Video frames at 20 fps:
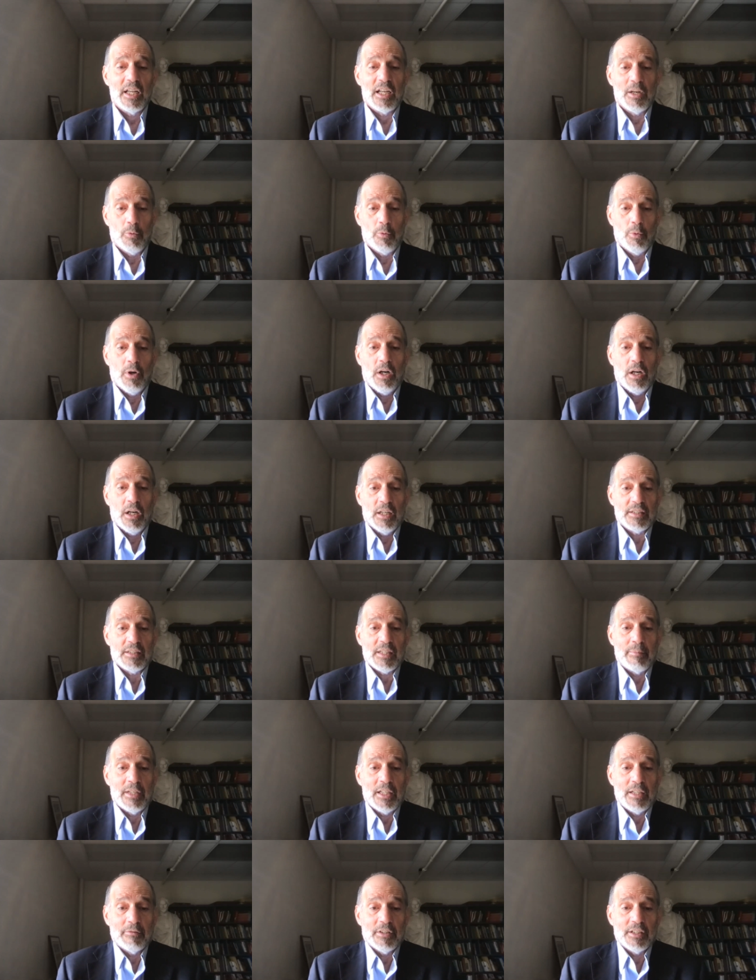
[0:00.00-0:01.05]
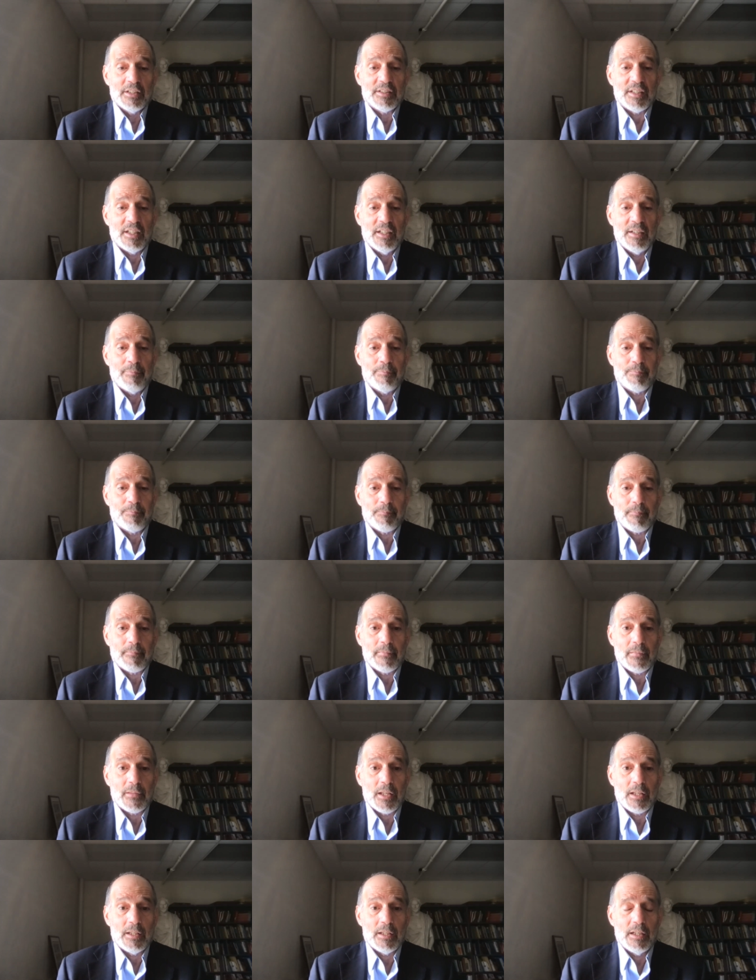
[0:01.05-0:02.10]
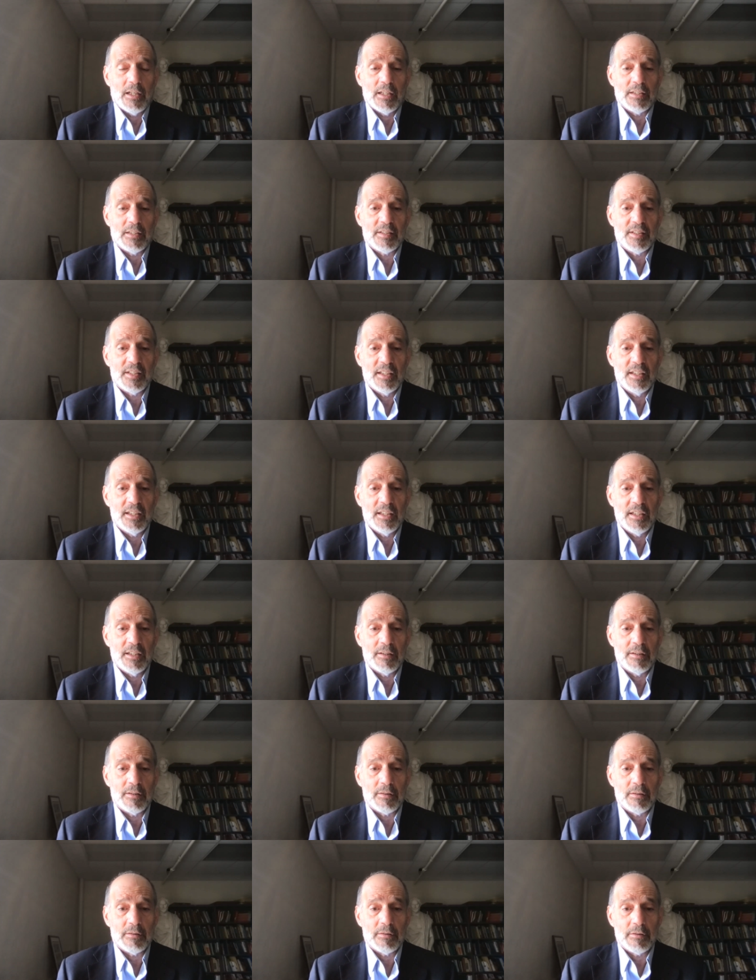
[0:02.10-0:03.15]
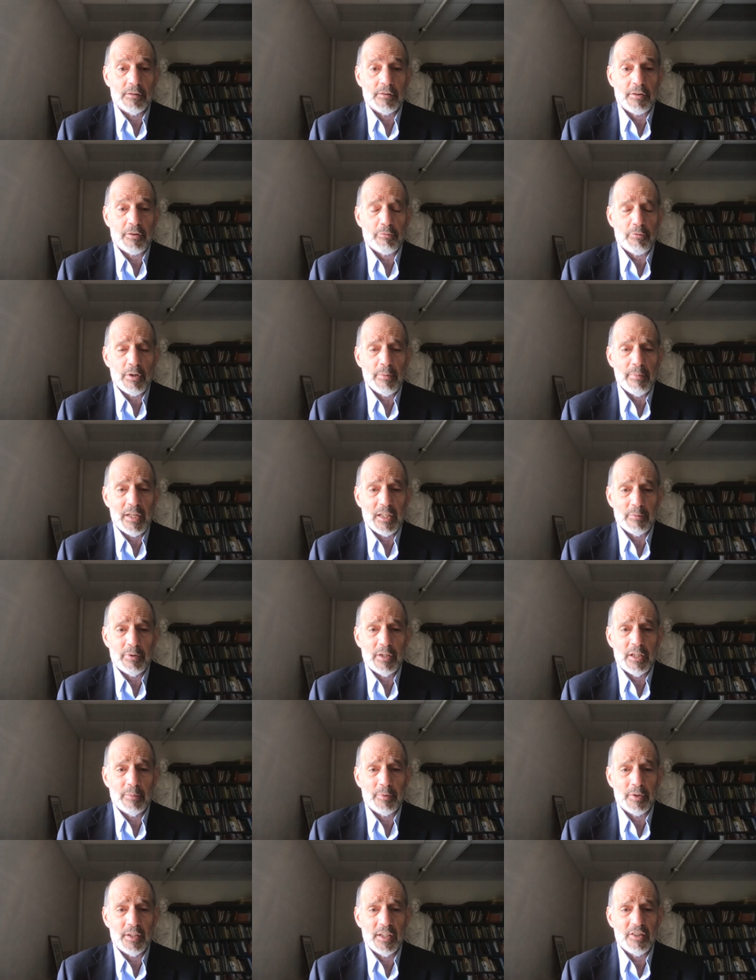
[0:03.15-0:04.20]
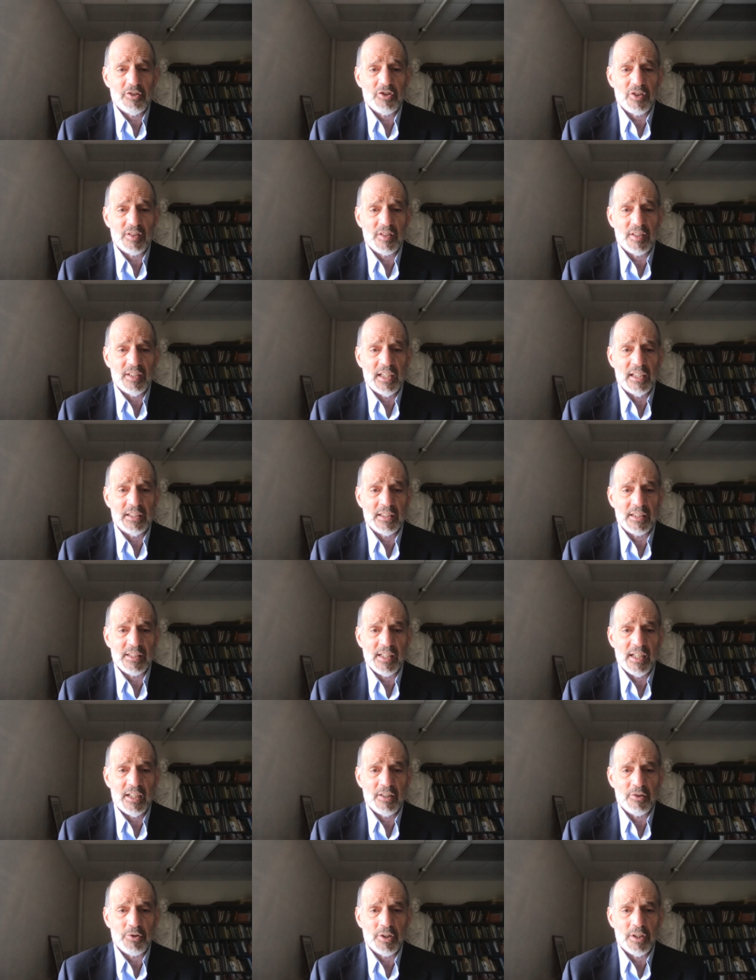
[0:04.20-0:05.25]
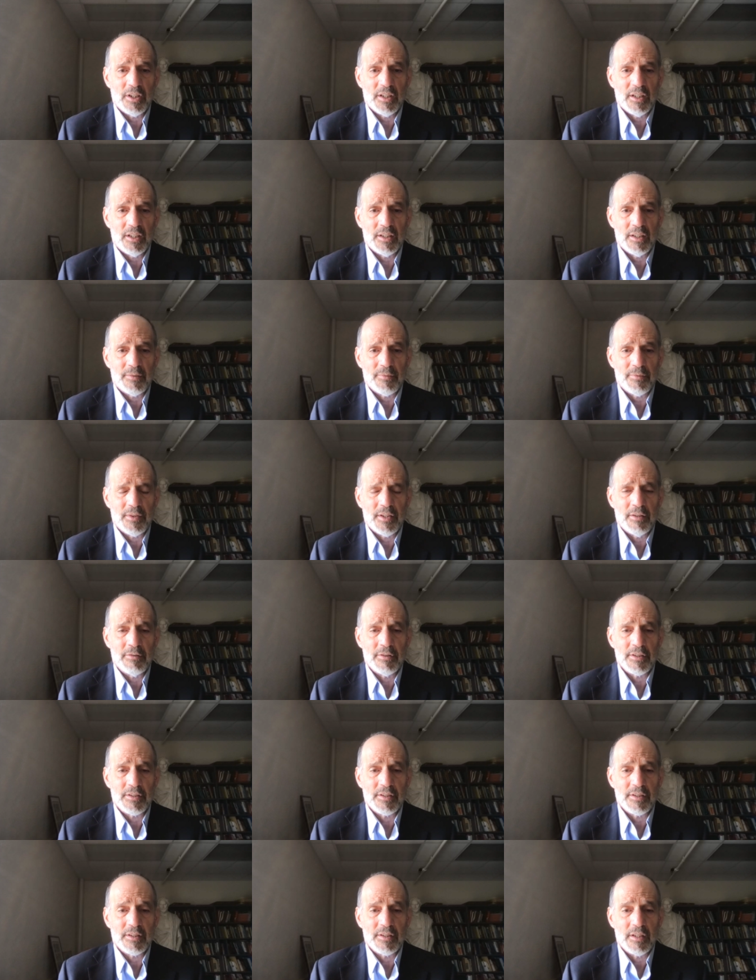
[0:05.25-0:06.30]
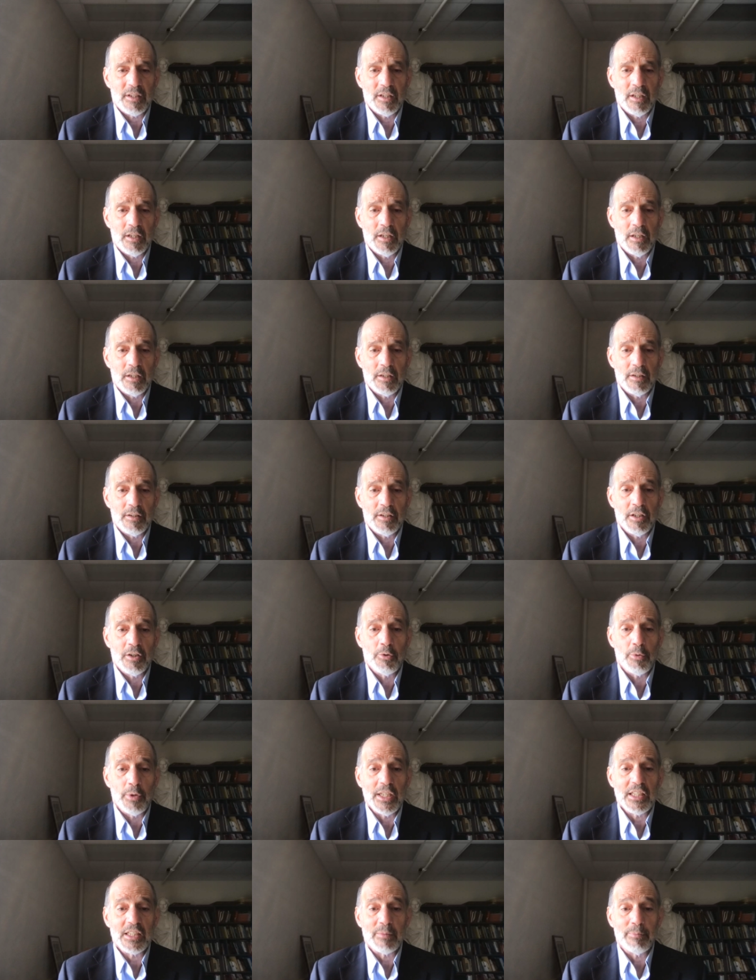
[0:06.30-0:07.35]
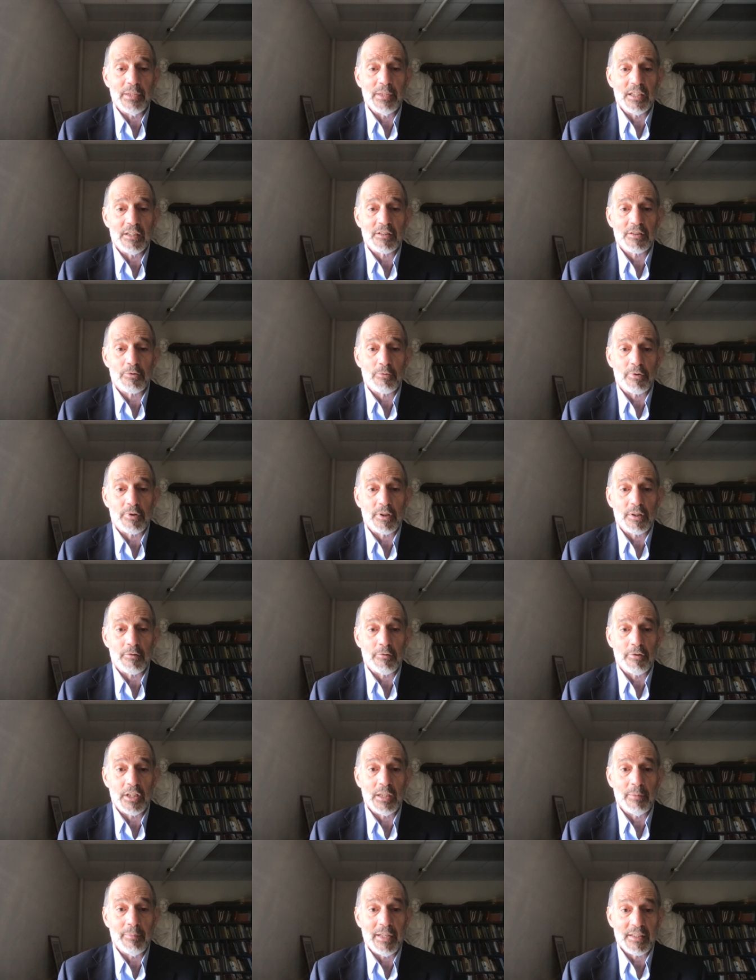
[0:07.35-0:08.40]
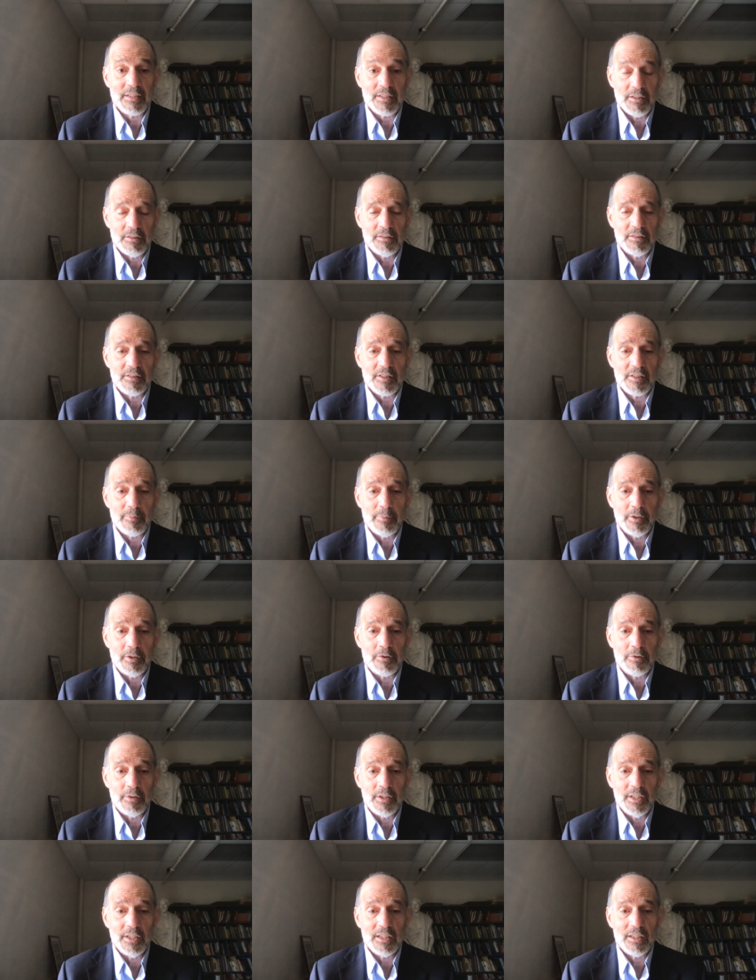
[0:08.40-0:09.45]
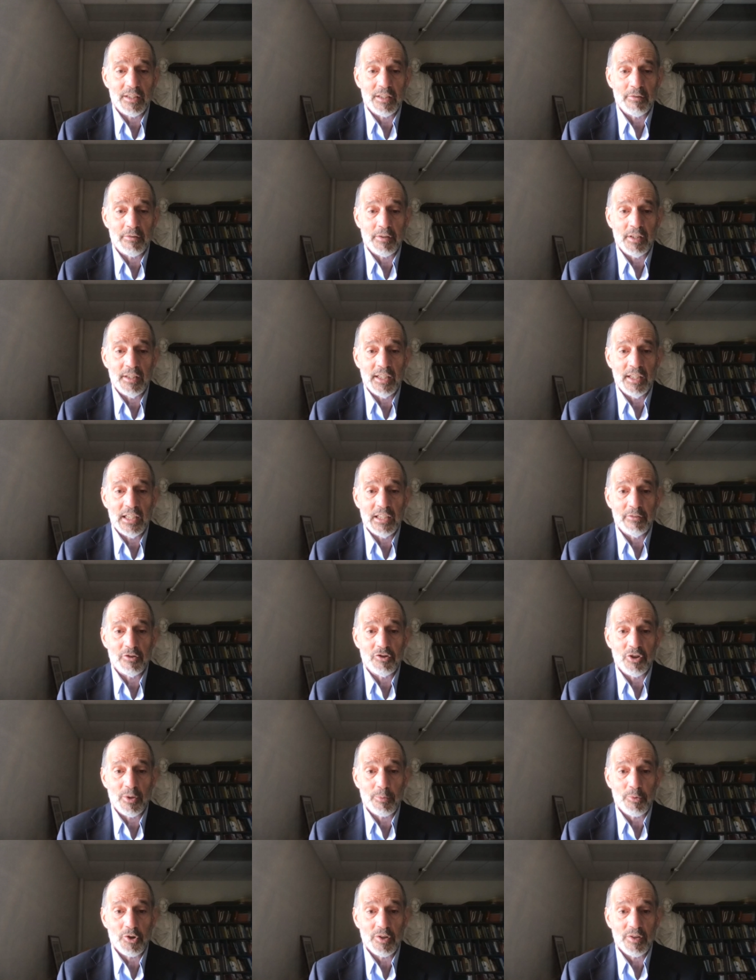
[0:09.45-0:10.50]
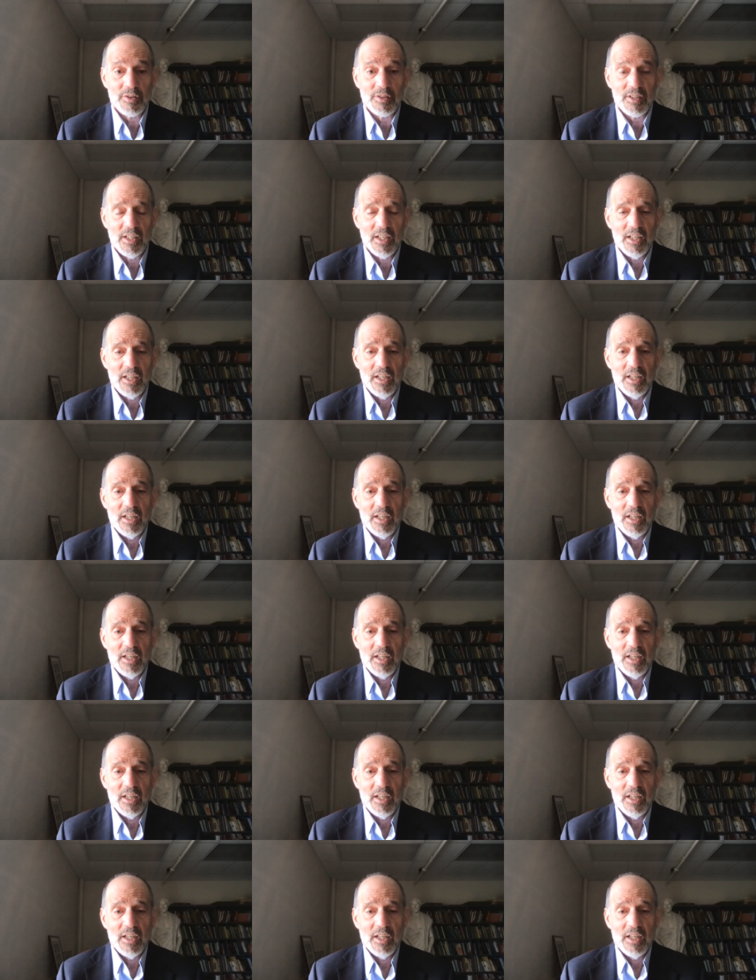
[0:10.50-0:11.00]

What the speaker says: It was, I mean, it was a city. There are three main populations in Alexandria. There was the Greek speakers, Greek and Macedonians who spoke Greek. There were the native Egyptians.